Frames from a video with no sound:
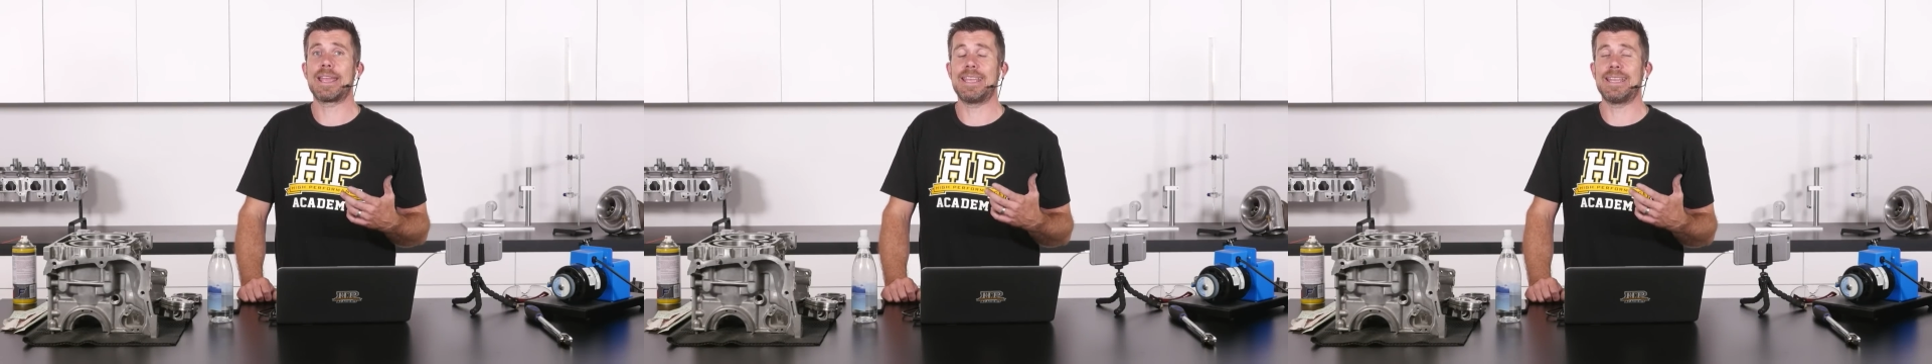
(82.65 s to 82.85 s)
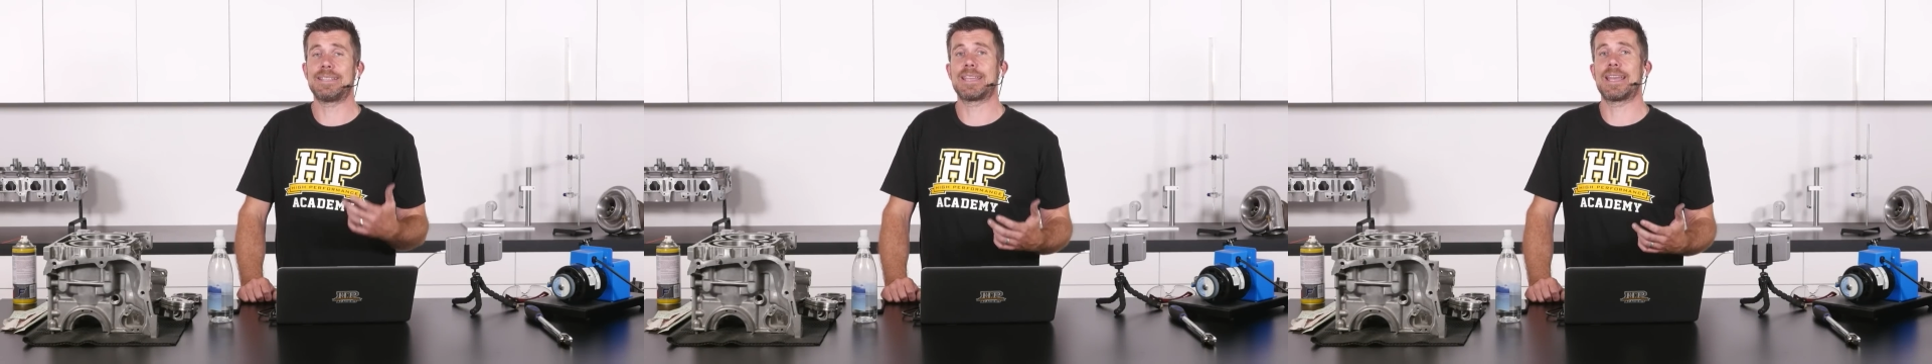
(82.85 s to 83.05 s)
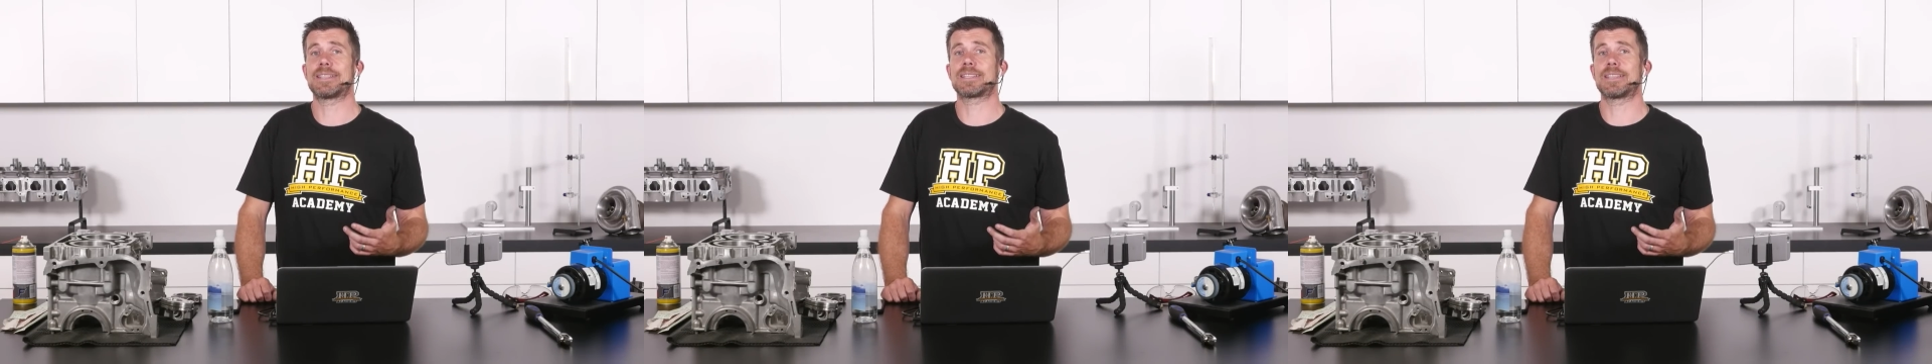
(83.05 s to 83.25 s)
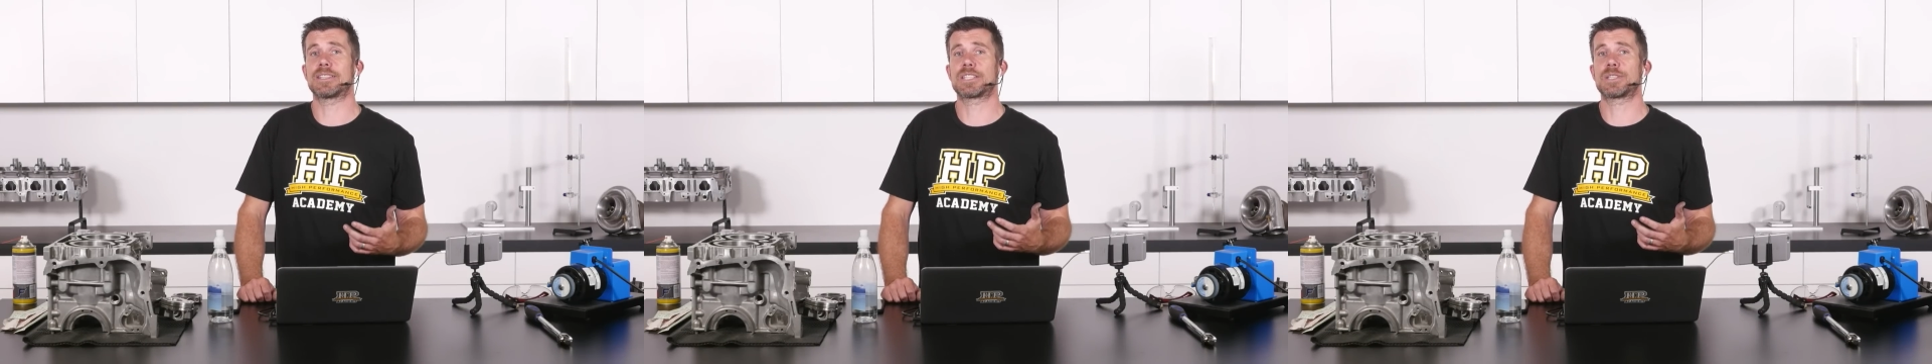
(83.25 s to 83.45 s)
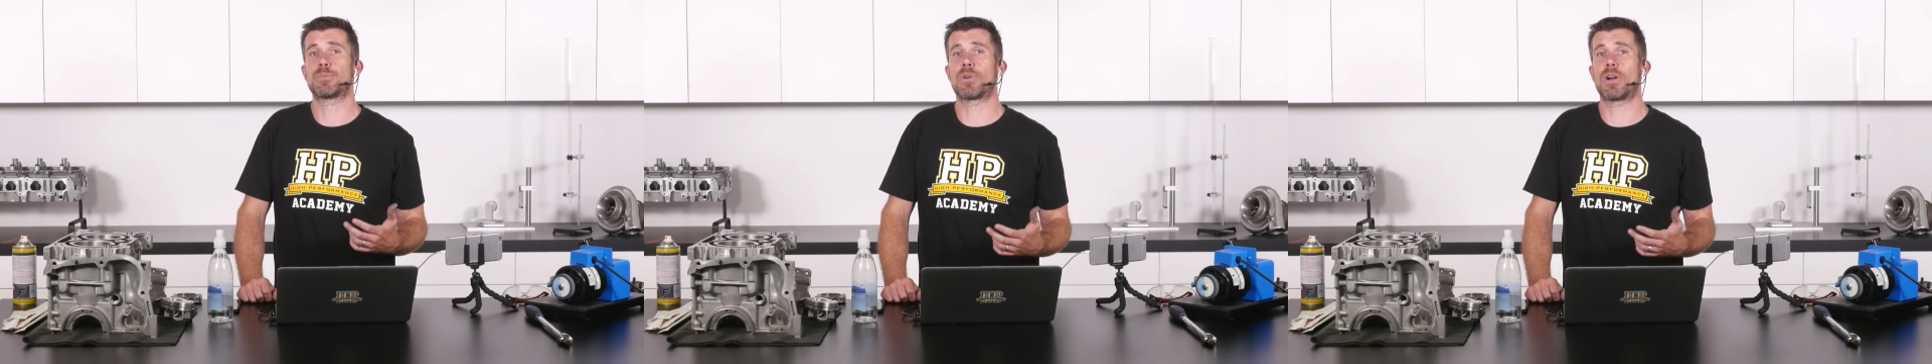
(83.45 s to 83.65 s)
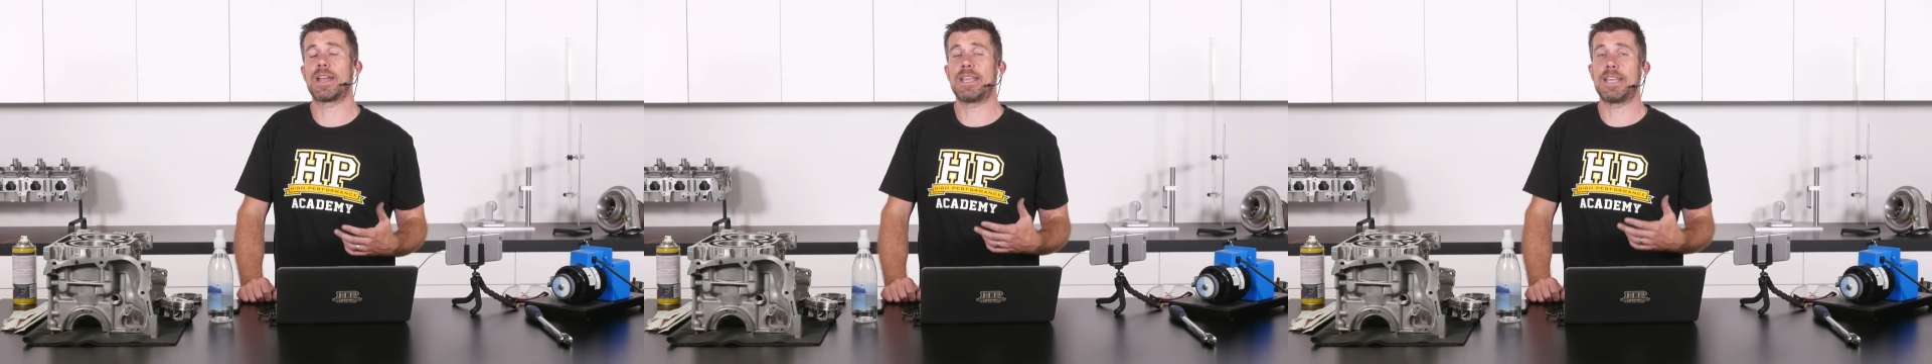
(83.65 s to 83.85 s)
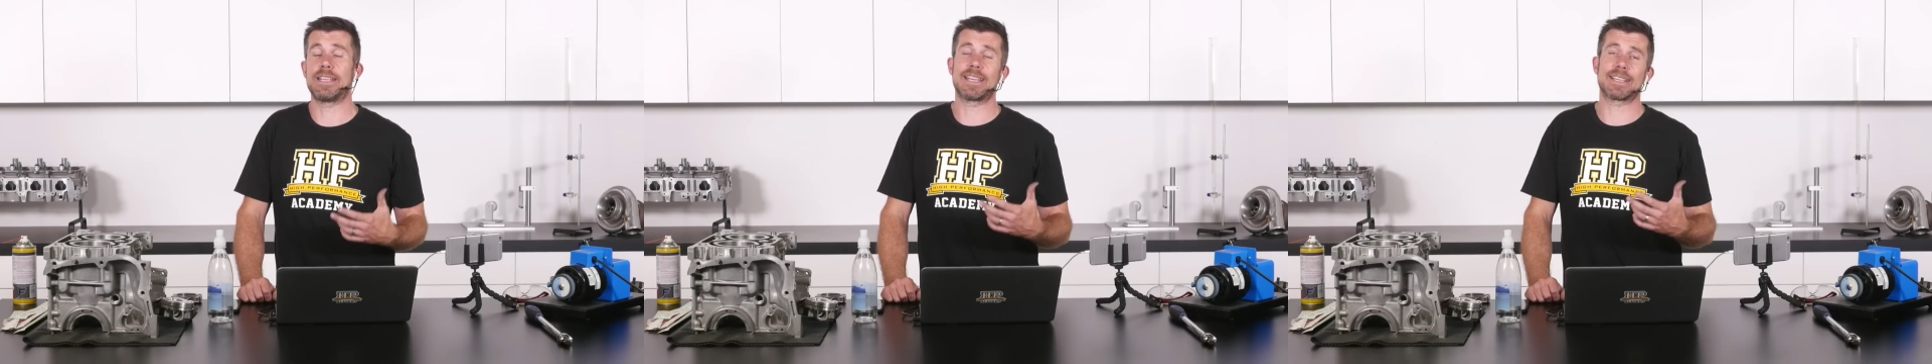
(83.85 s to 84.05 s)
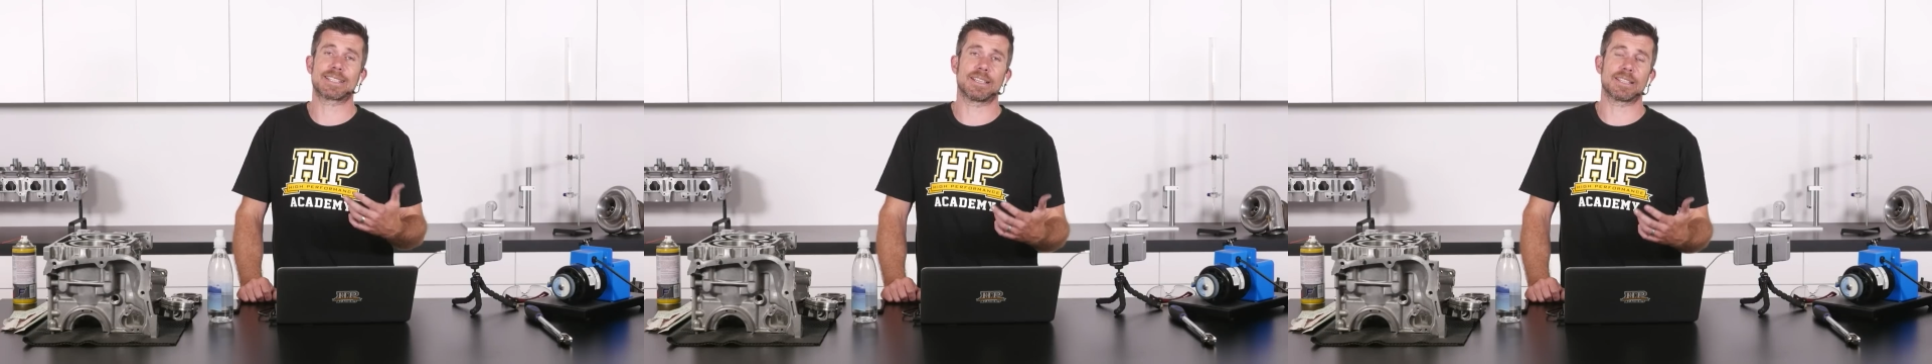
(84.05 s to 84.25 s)
head gasket gets spray,
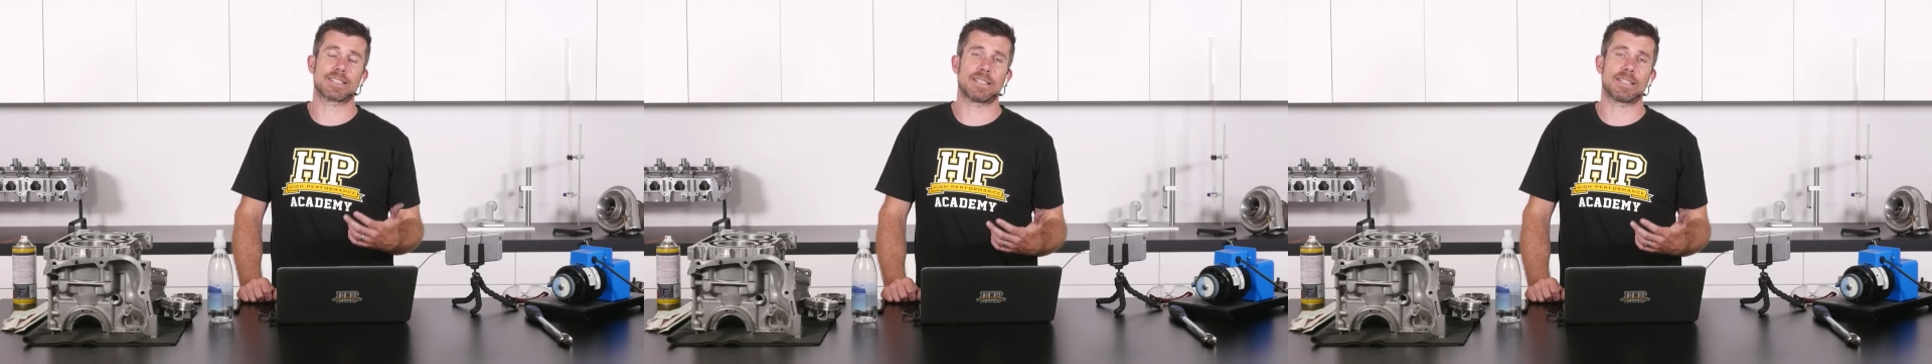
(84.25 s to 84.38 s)
head gasket